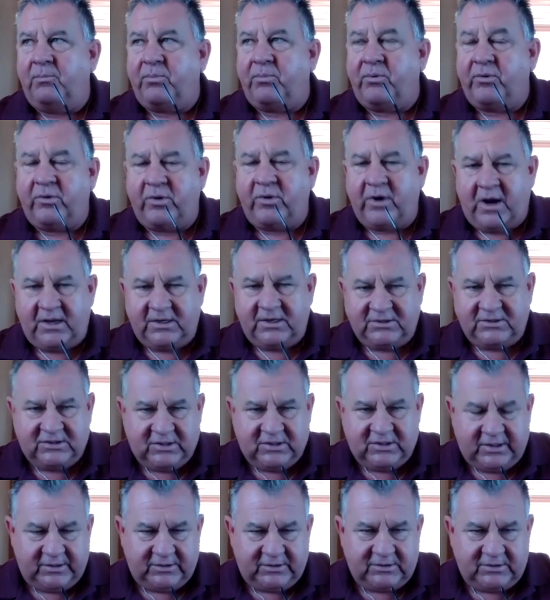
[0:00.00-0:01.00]

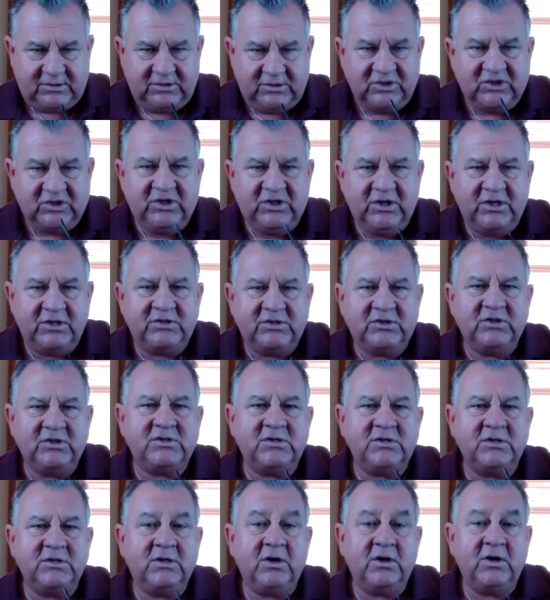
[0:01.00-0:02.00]
process
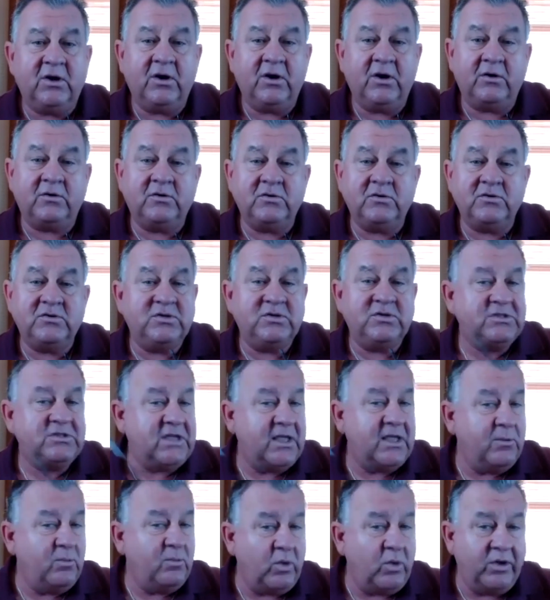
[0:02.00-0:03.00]
digits and characters the
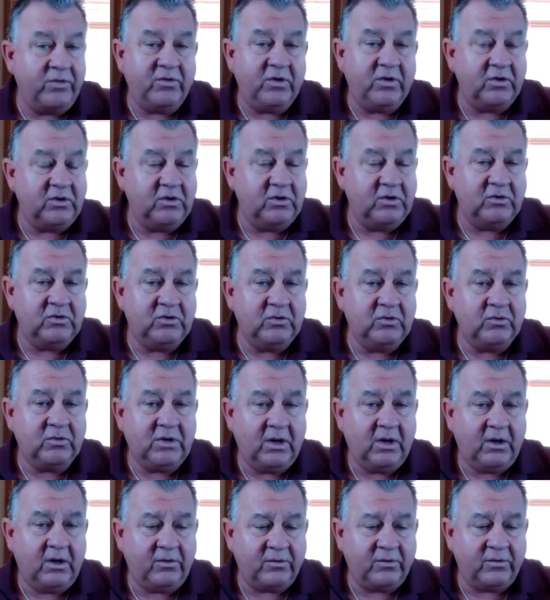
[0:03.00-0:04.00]
same way that you do
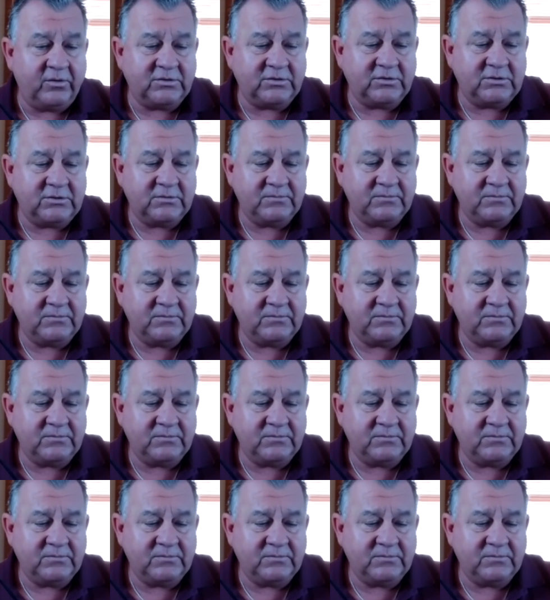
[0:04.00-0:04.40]
colors.